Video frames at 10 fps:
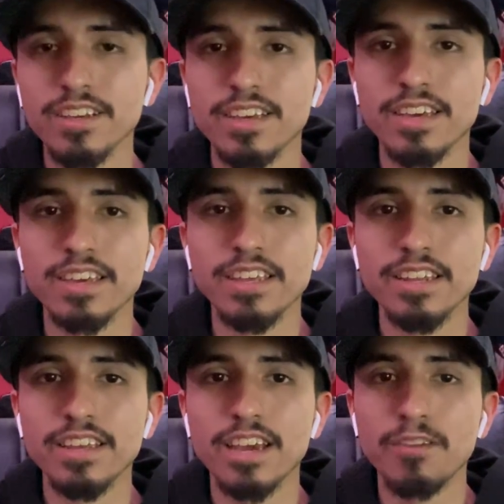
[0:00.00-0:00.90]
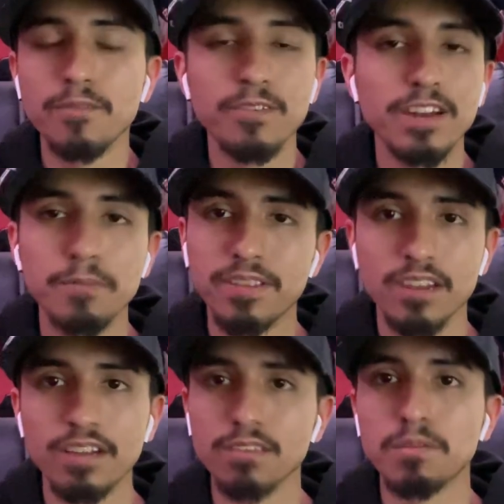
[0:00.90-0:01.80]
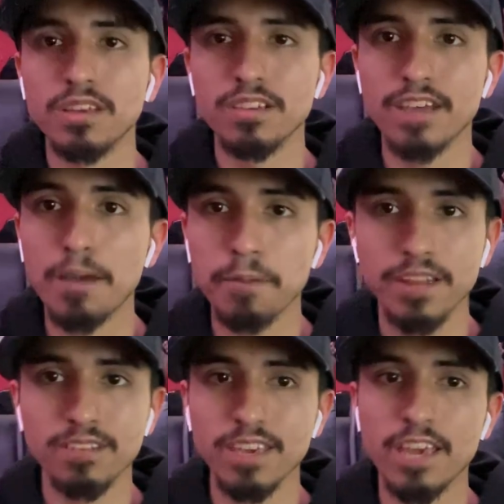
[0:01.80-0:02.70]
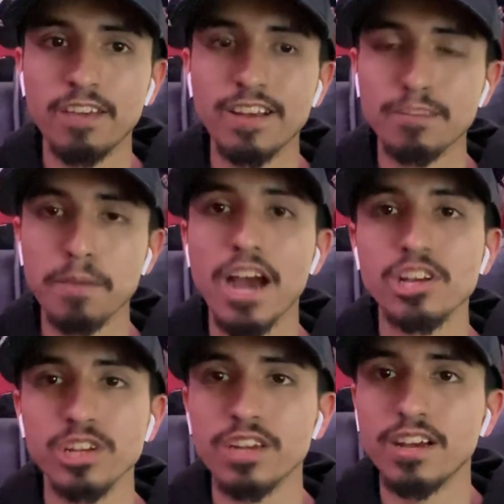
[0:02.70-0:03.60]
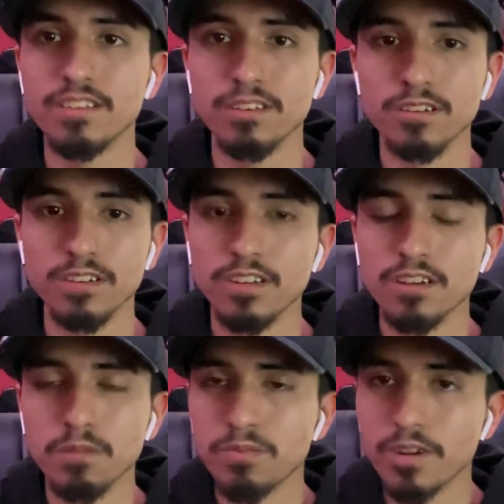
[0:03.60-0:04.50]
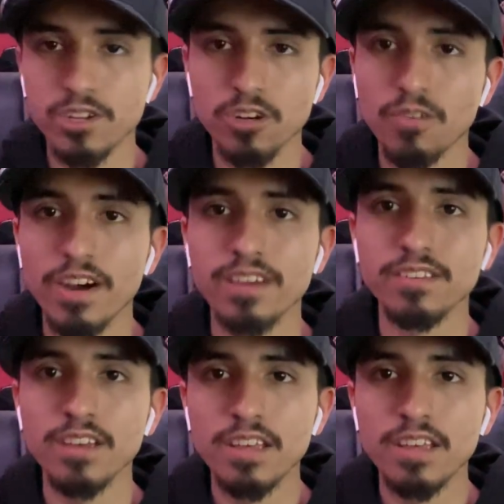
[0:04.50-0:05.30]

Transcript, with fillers: And it really means a lot to me because I play this game as a passion, as a professional wise.